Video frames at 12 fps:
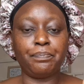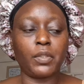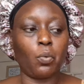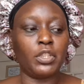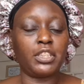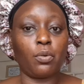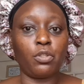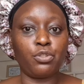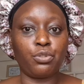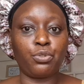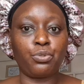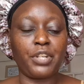what I want
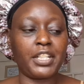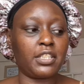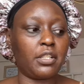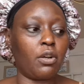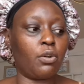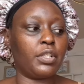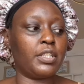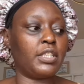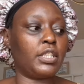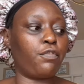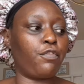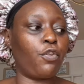to do right now
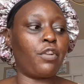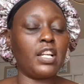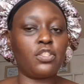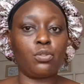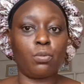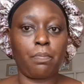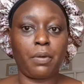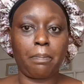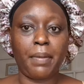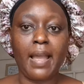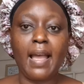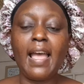is for us to
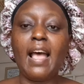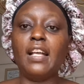prepare.